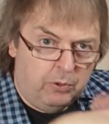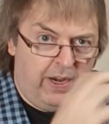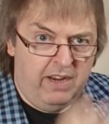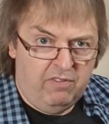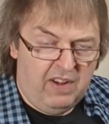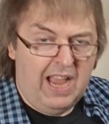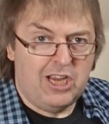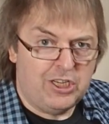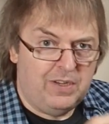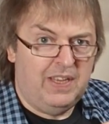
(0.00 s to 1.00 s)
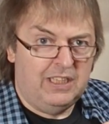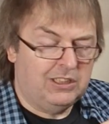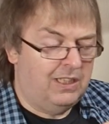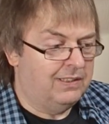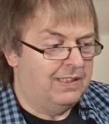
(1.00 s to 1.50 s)
a ring flash and
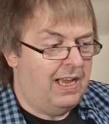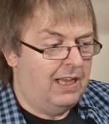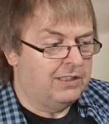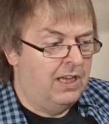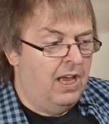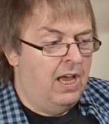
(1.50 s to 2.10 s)
things like that,